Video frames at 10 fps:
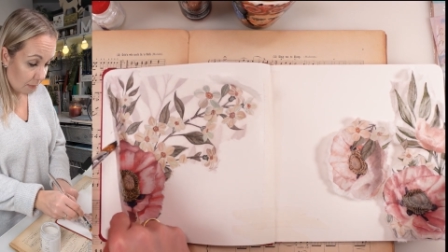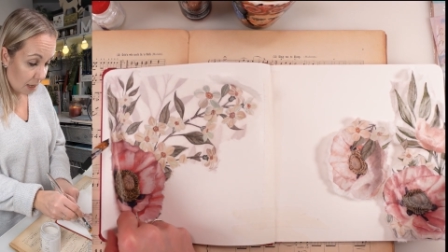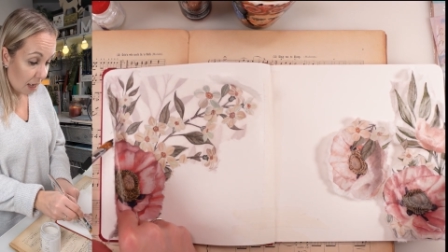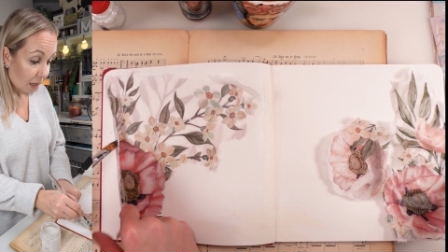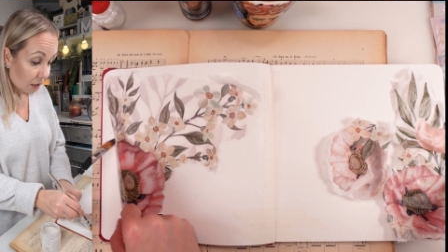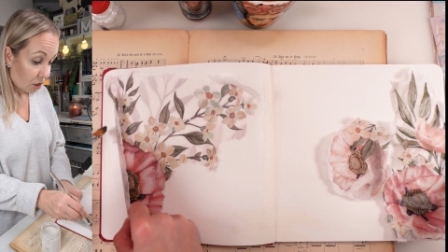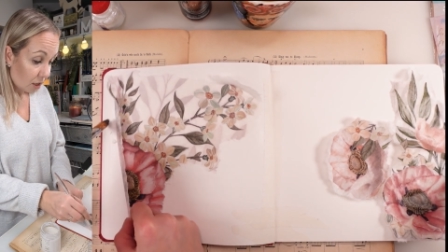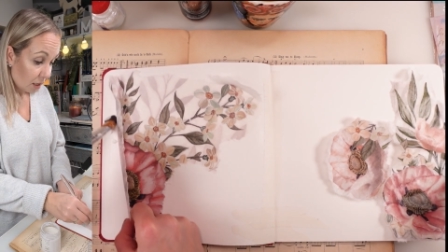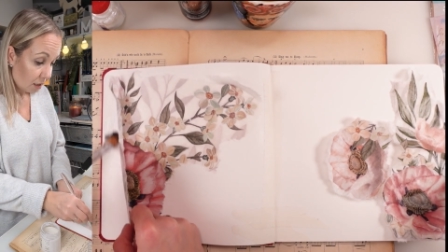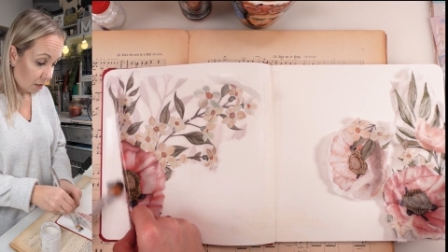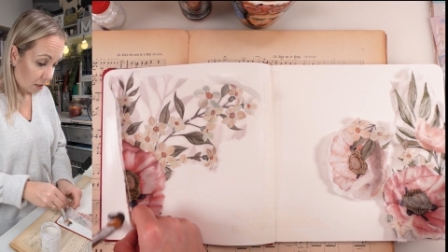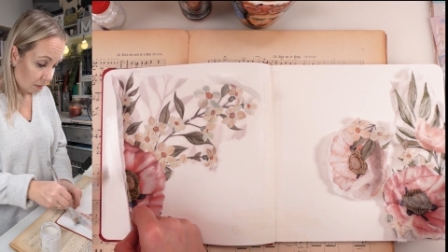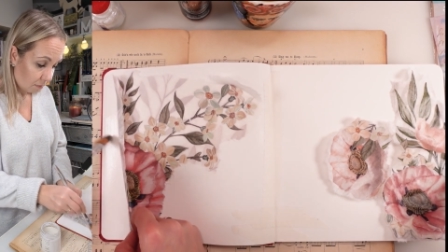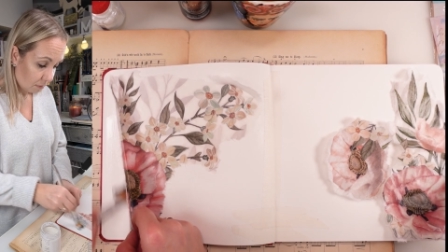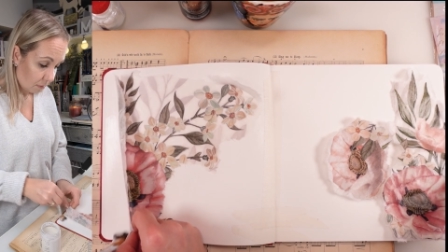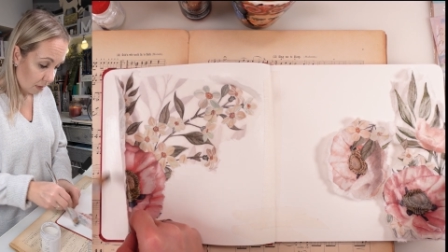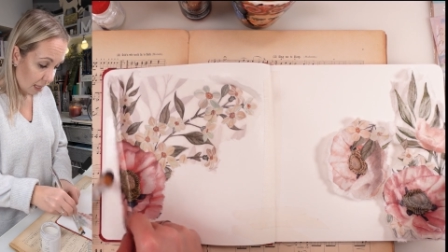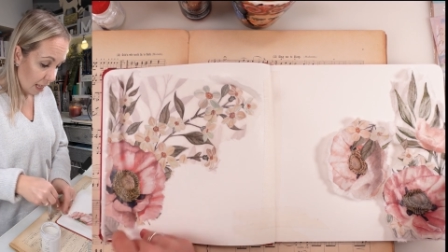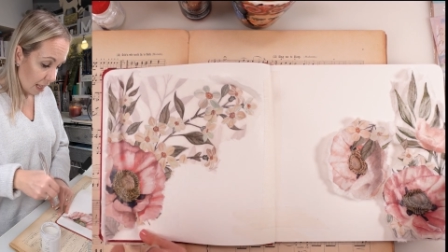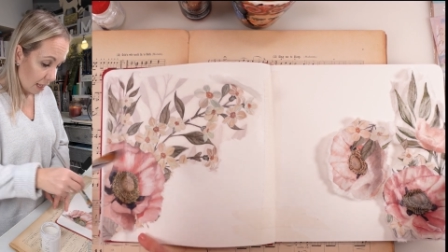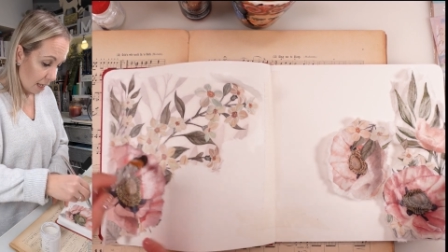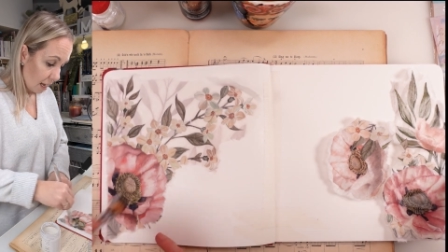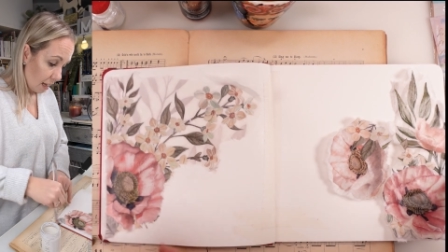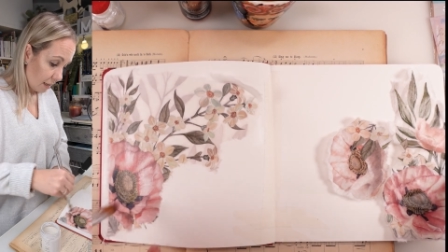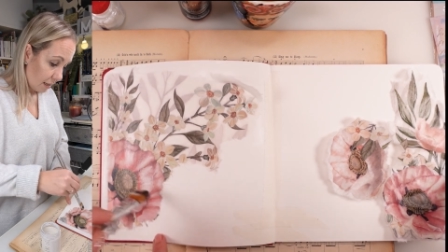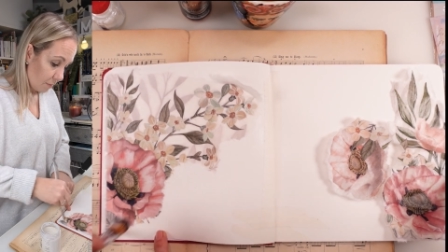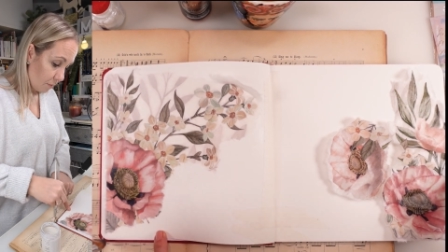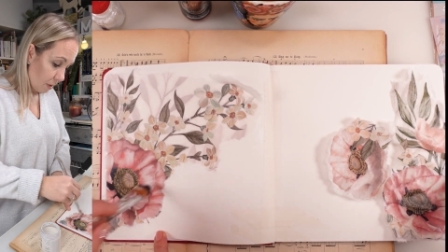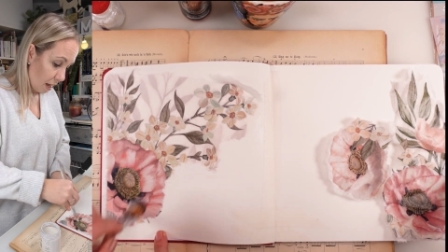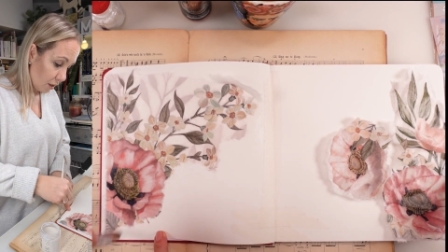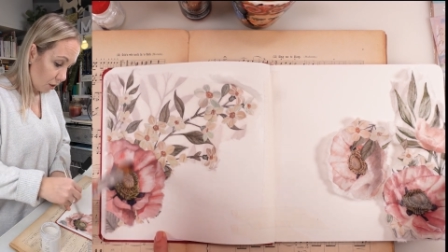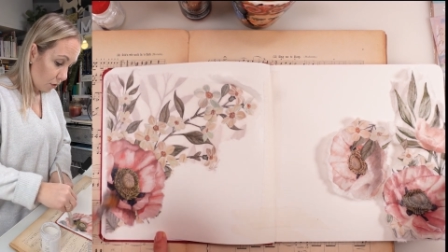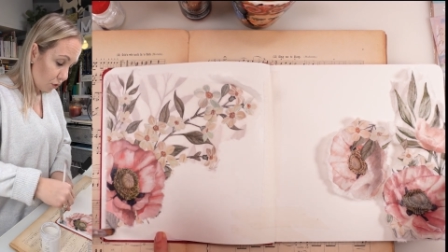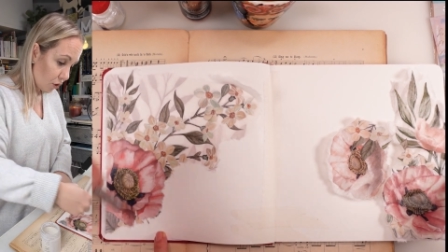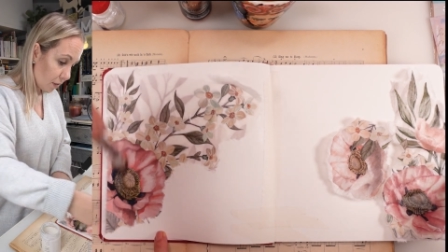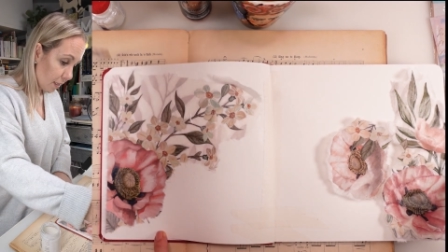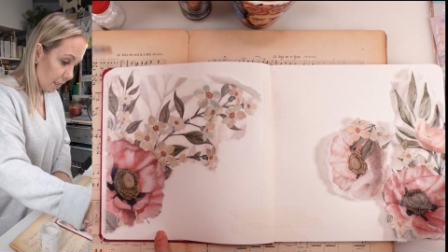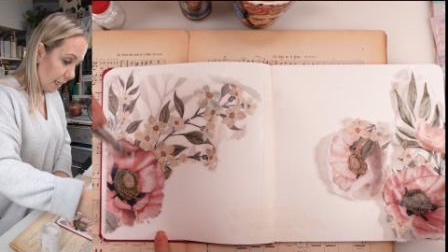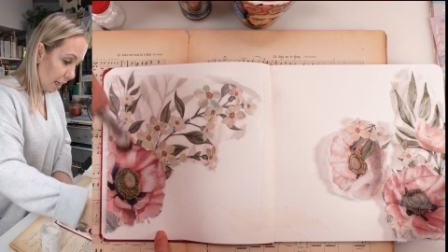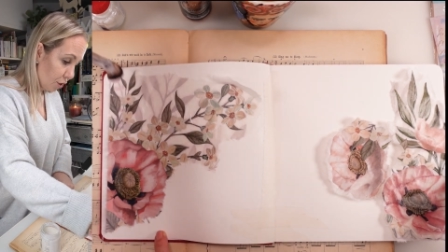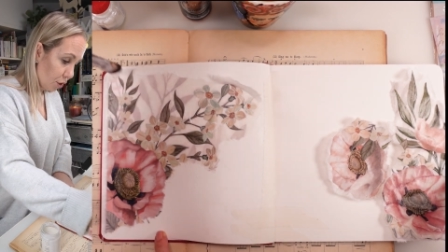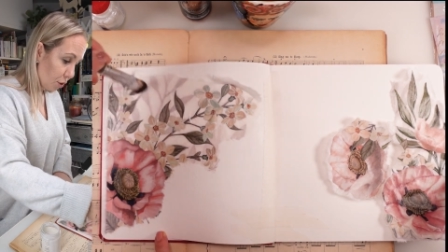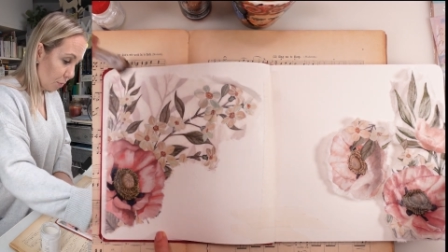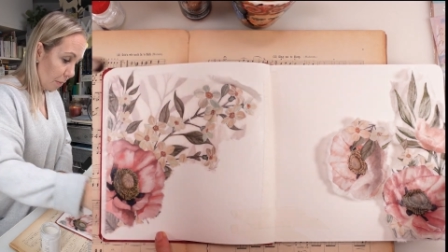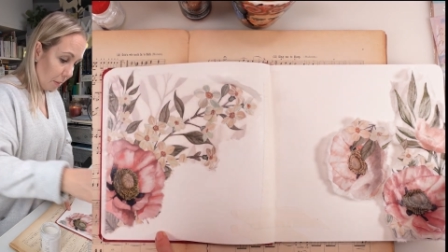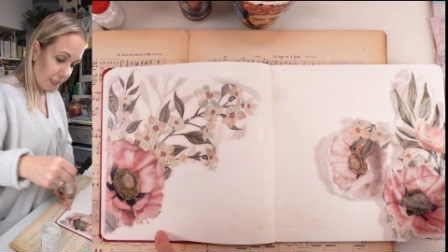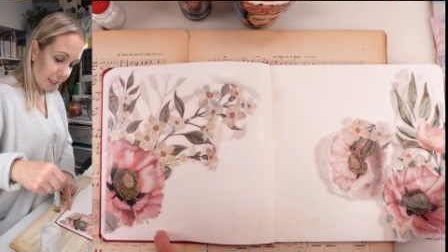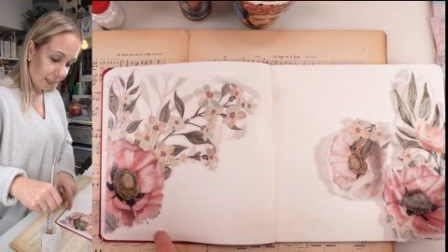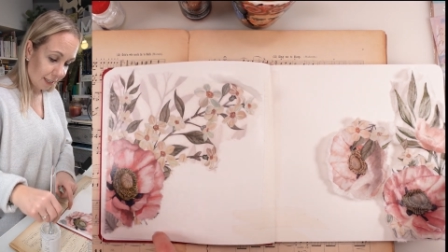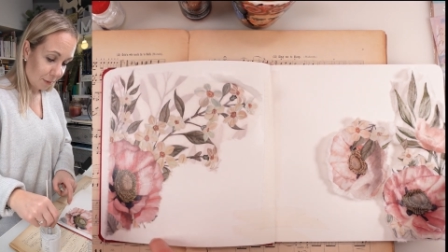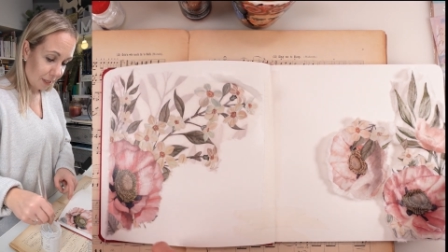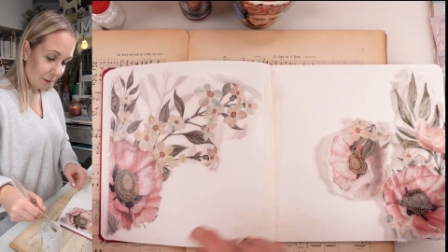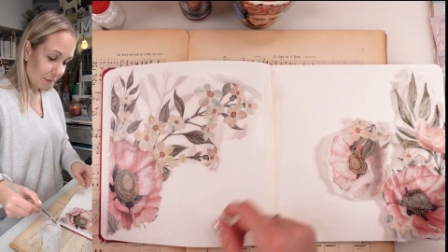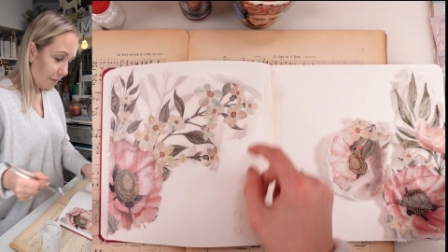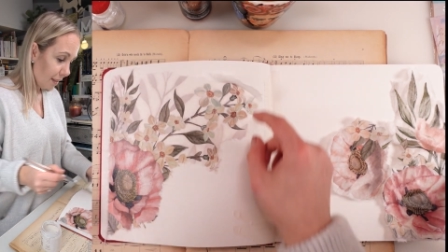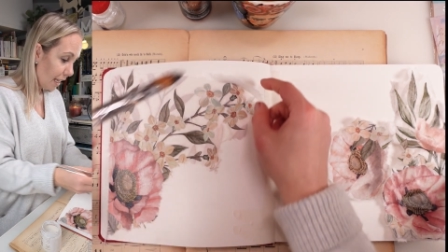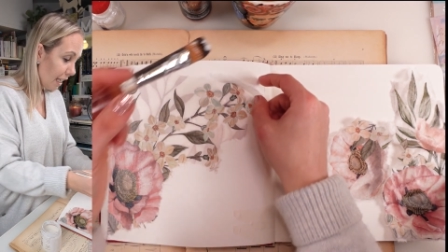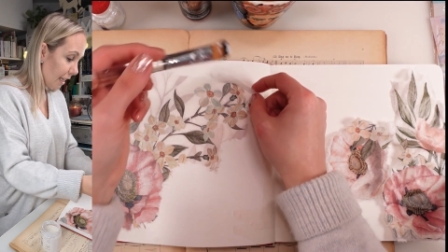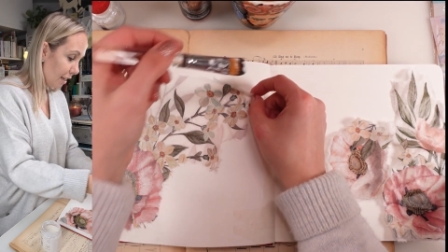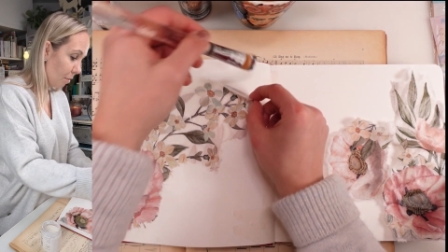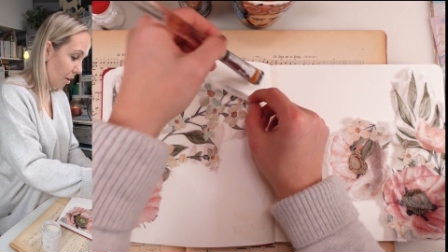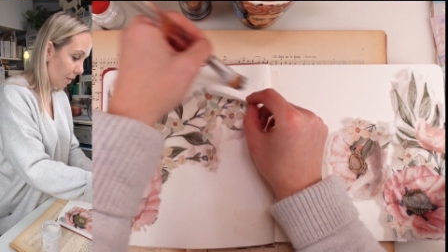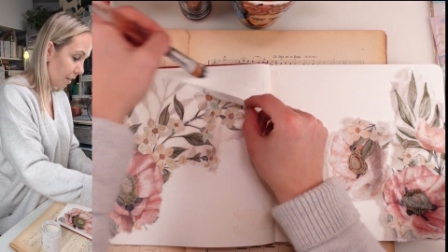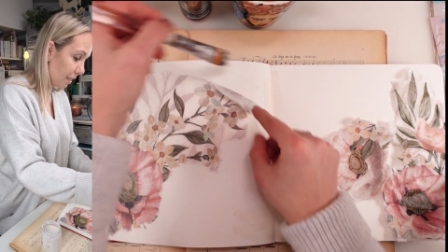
actually unconsciously I changed my mind without even thinking about it.